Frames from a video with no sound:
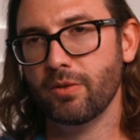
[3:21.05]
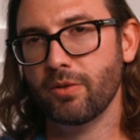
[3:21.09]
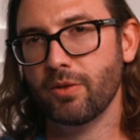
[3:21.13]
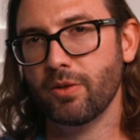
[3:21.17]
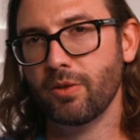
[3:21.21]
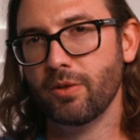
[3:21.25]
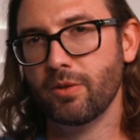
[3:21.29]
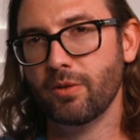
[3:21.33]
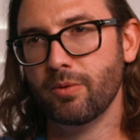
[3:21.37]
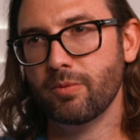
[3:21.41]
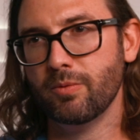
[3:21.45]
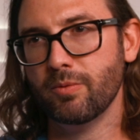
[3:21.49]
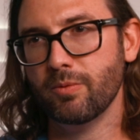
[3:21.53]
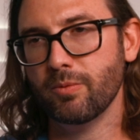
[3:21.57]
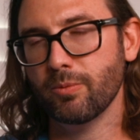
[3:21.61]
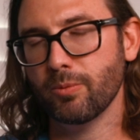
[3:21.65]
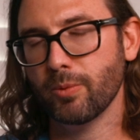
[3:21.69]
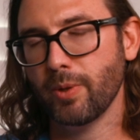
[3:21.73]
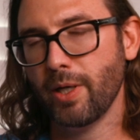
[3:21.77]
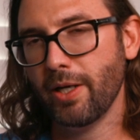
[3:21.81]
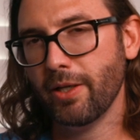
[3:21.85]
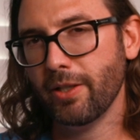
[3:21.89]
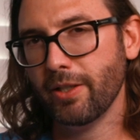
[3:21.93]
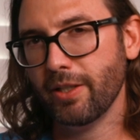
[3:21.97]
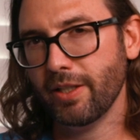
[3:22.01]
The
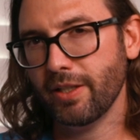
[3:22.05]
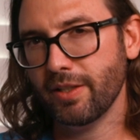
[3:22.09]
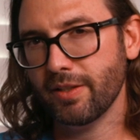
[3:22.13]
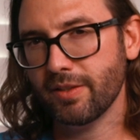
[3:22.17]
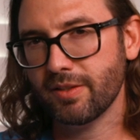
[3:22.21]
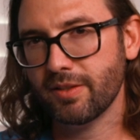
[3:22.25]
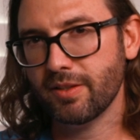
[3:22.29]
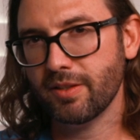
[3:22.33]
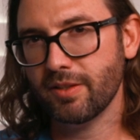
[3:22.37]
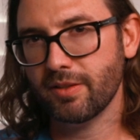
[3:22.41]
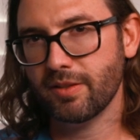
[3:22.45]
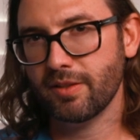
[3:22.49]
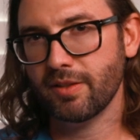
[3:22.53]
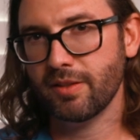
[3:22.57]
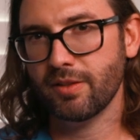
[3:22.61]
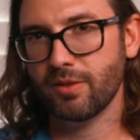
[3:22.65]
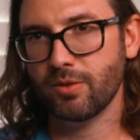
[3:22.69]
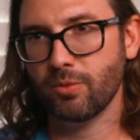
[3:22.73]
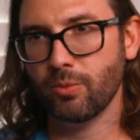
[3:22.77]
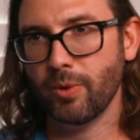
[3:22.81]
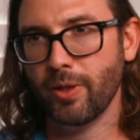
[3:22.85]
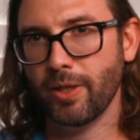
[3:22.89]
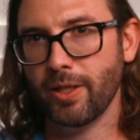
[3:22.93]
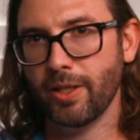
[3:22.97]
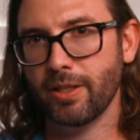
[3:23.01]
rare
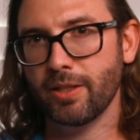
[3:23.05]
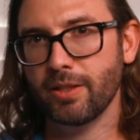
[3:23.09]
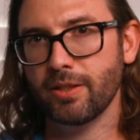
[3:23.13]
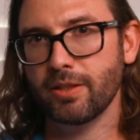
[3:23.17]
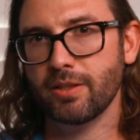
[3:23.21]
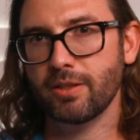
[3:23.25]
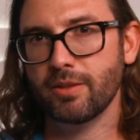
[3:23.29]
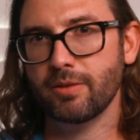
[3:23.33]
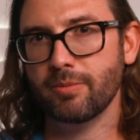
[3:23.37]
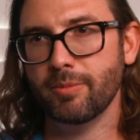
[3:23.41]
instances where